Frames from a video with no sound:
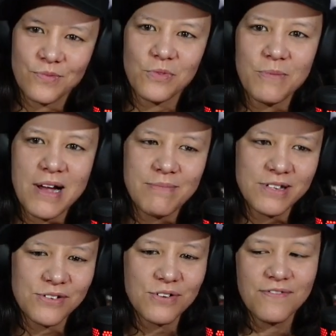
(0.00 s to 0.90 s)
we might be
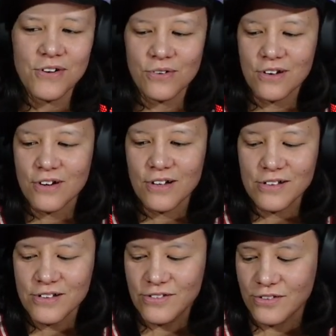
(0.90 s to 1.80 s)
due a phone
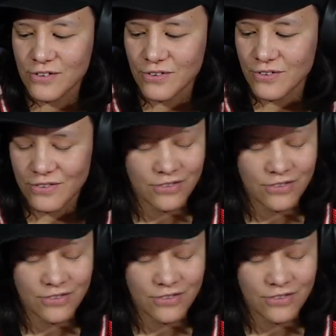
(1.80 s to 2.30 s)
call soon.